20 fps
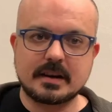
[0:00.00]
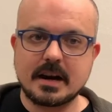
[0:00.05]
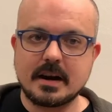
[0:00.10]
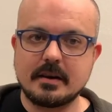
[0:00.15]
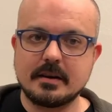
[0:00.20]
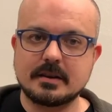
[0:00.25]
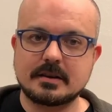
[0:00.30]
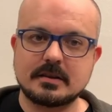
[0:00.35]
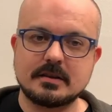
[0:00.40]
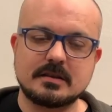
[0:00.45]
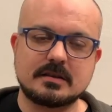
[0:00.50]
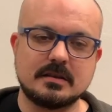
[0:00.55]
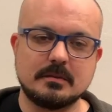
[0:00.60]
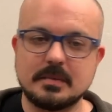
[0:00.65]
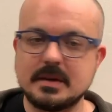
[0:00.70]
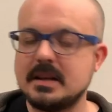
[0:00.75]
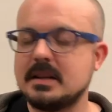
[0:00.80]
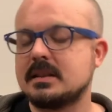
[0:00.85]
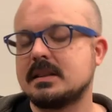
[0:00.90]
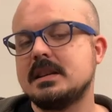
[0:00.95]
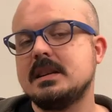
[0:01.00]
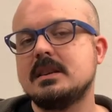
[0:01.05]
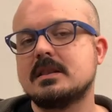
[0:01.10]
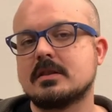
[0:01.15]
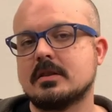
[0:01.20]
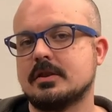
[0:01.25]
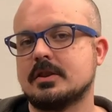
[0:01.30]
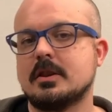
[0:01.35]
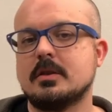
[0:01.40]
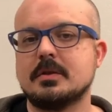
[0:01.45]
characters, the PCs,
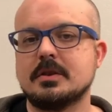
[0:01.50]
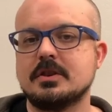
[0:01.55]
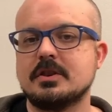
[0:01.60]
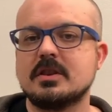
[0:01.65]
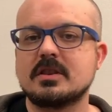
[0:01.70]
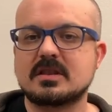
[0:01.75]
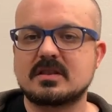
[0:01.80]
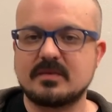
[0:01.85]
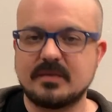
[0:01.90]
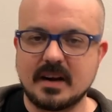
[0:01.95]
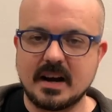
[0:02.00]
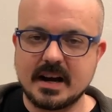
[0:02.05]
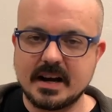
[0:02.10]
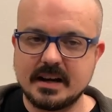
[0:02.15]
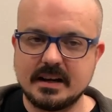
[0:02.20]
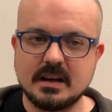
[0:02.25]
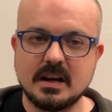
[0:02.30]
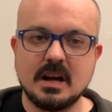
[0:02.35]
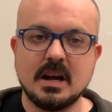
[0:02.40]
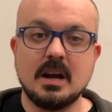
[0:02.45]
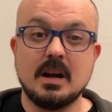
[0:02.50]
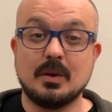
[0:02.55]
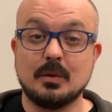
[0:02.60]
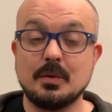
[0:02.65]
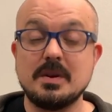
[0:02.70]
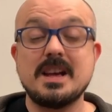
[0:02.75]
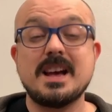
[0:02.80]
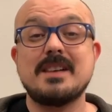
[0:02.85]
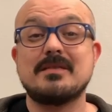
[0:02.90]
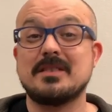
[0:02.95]
are doing just fine,
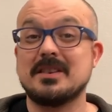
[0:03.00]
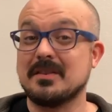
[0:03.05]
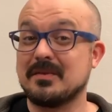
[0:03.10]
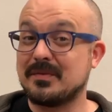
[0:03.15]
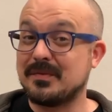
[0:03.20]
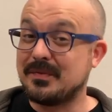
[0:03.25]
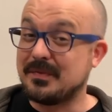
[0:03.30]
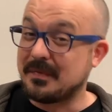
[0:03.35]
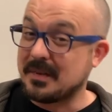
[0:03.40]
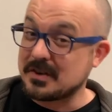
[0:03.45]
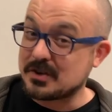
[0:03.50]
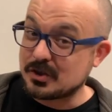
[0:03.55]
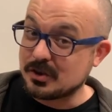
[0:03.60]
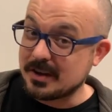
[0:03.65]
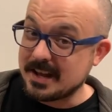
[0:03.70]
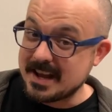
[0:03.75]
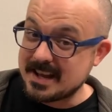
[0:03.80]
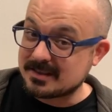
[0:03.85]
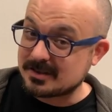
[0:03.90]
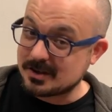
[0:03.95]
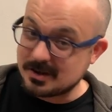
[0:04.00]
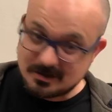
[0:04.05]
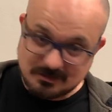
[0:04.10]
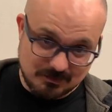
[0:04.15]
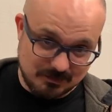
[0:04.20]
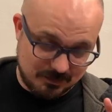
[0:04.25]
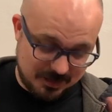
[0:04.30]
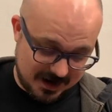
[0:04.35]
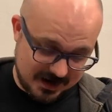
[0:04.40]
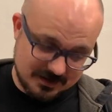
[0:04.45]
we have an official answer
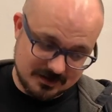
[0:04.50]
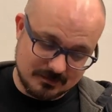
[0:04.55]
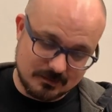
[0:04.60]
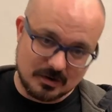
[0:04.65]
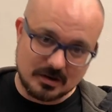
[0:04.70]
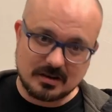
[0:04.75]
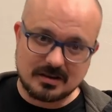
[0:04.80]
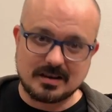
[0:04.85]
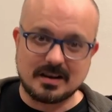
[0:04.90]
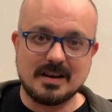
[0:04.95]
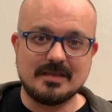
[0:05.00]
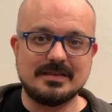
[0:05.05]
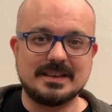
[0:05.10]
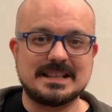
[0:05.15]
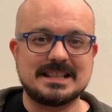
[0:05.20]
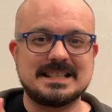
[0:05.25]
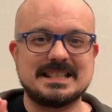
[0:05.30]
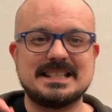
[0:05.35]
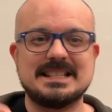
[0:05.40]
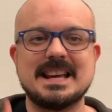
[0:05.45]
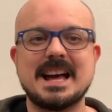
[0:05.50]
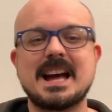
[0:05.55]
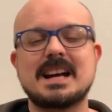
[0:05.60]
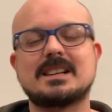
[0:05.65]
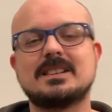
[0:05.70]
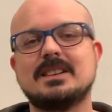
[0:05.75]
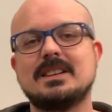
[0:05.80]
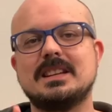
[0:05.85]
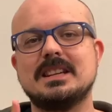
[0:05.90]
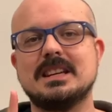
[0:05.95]
by the book of
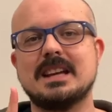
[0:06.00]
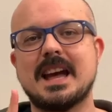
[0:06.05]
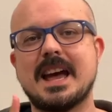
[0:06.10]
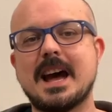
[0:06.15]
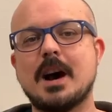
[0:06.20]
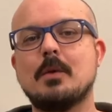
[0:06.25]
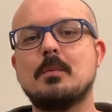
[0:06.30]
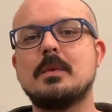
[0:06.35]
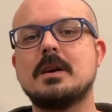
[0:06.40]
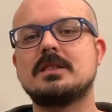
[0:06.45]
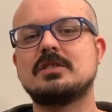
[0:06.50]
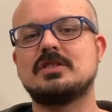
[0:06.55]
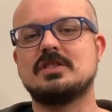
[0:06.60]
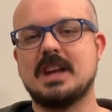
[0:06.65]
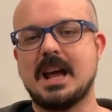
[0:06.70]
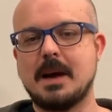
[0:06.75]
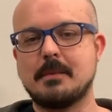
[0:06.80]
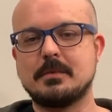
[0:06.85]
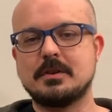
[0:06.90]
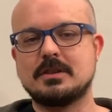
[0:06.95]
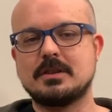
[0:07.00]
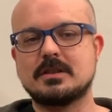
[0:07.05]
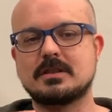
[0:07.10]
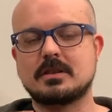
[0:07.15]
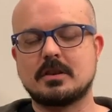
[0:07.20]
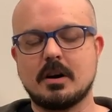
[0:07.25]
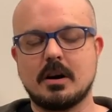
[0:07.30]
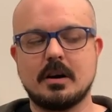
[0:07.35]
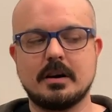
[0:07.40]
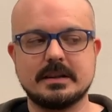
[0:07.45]
exactly how much damage is
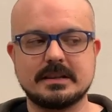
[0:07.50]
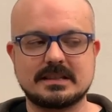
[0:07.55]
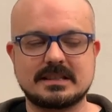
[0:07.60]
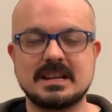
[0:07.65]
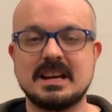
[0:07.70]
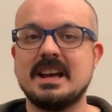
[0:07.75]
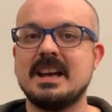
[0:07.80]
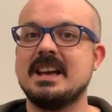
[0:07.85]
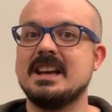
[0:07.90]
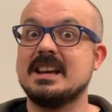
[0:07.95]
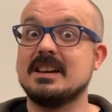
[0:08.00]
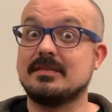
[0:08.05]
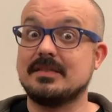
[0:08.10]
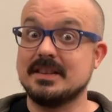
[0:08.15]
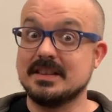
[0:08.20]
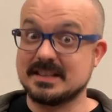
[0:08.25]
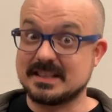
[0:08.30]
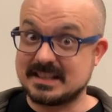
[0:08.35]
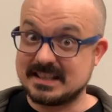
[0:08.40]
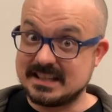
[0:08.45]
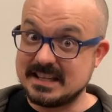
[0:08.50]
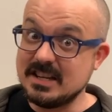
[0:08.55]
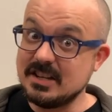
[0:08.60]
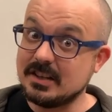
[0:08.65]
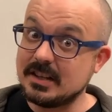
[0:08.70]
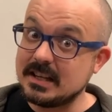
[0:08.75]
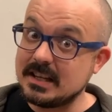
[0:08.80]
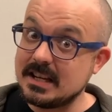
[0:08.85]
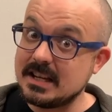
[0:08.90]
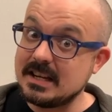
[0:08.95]
caused if the
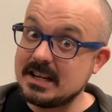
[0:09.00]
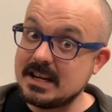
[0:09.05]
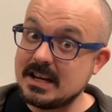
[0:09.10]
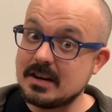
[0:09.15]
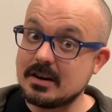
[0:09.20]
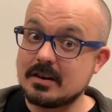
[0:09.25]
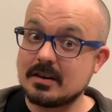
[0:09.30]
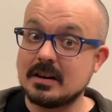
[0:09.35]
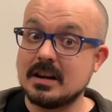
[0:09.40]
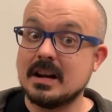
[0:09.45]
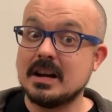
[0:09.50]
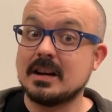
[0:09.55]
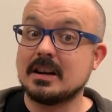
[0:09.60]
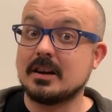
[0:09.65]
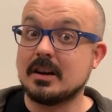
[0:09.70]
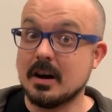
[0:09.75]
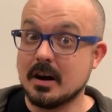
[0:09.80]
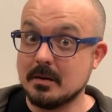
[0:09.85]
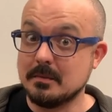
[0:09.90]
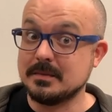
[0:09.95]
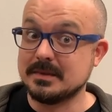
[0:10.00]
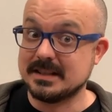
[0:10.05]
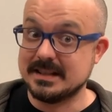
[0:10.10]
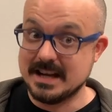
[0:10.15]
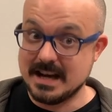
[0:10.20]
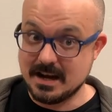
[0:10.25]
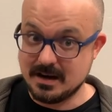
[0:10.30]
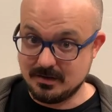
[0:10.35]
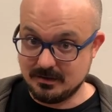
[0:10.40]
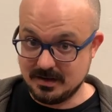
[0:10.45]
ceiling in here comes
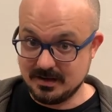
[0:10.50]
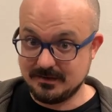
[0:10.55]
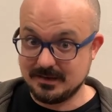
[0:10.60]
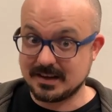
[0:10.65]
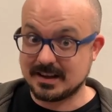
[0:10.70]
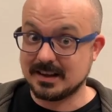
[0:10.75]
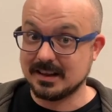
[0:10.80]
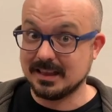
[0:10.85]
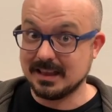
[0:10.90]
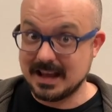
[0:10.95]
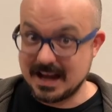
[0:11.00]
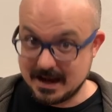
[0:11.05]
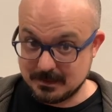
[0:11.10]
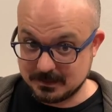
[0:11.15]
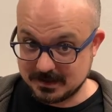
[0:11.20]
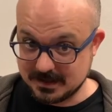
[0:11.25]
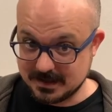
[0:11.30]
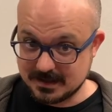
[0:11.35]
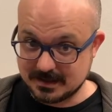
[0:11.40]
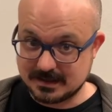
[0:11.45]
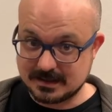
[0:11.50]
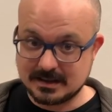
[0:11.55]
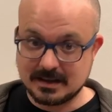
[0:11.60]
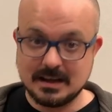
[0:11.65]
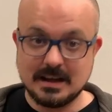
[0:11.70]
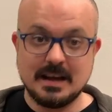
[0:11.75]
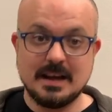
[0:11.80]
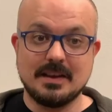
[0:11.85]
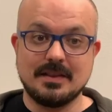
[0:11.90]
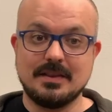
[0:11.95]
down, if it collapses.
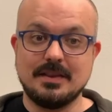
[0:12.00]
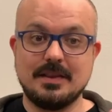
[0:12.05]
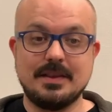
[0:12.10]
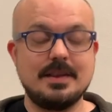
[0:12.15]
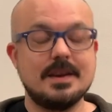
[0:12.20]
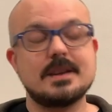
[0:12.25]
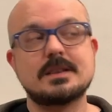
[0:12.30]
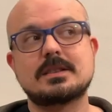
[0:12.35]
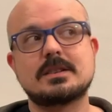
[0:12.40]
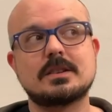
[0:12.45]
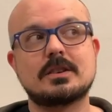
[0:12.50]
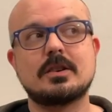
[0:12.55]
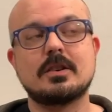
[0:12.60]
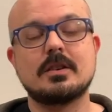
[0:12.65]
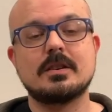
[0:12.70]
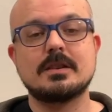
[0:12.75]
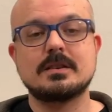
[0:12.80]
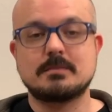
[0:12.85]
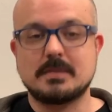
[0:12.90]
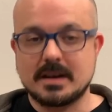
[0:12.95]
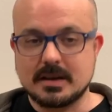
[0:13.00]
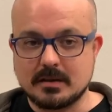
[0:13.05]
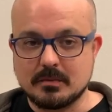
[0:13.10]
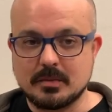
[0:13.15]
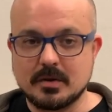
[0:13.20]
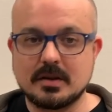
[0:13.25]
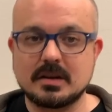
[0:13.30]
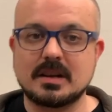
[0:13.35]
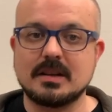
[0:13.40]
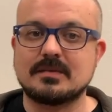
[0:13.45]
This occurs by the
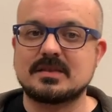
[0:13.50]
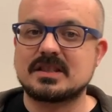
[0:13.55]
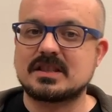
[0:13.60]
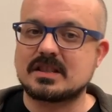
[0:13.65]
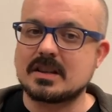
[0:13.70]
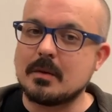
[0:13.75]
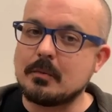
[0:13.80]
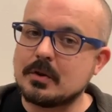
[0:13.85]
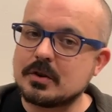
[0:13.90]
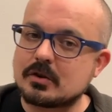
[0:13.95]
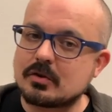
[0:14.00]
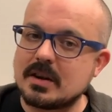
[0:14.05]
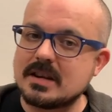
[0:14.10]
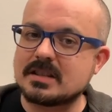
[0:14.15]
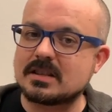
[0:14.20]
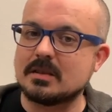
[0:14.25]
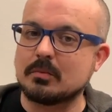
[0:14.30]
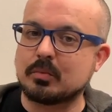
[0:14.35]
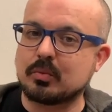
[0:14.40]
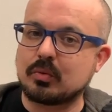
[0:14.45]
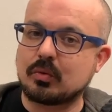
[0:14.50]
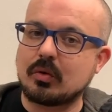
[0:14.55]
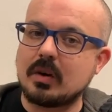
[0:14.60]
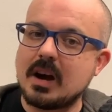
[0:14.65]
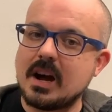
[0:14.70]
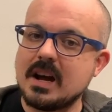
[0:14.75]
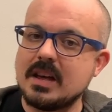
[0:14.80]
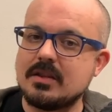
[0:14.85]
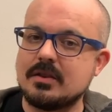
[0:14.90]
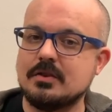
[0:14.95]
book if someone tries to
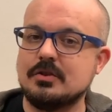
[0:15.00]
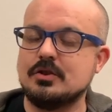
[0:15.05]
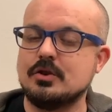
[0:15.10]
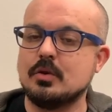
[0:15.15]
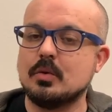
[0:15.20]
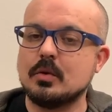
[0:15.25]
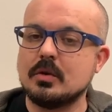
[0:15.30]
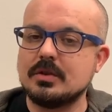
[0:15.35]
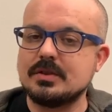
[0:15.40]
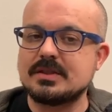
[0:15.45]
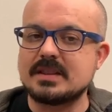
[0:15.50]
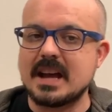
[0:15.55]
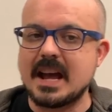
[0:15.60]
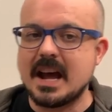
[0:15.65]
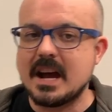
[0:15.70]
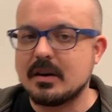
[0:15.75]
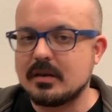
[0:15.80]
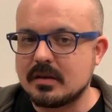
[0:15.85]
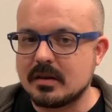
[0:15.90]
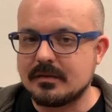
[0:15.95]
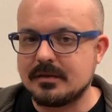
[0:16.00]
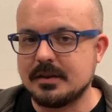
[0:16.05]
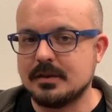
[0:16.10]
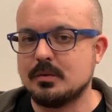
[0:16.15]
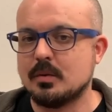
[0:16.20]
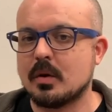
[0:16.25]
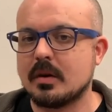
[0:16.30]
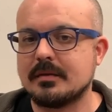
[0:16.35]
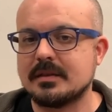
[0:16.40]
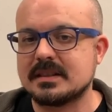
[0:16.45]
pry the jewels out of the
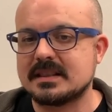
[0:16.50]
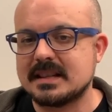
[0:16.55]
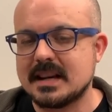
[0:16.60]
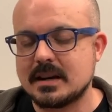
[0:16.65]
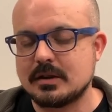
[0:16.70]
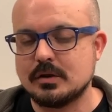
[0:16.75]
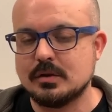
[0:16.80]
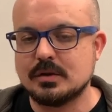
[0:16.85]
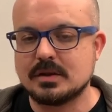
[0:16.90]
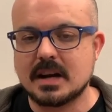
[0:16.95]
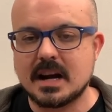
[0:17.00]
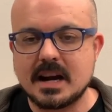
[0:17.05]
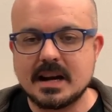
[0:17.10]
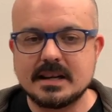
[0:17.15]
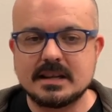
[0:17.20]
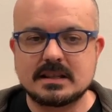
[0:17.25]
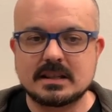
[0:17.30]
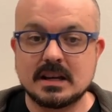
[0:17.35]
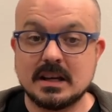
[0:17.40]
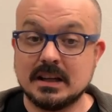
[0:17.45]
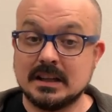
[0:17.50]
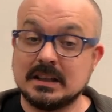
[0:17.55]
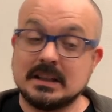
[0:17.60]
dwarven statue's eyes.